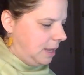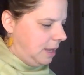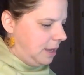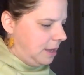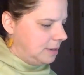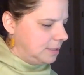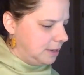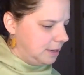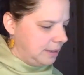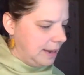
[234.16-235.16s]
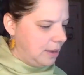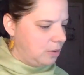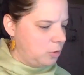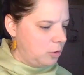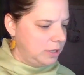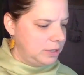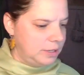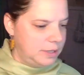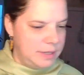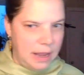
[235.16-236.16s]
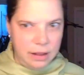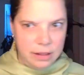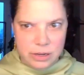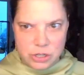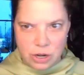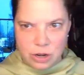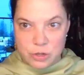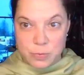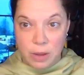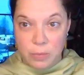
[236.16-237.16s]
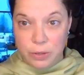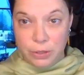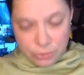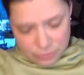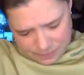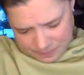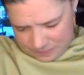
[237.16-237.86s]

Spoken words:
and now I'm going to statically charge my balloon.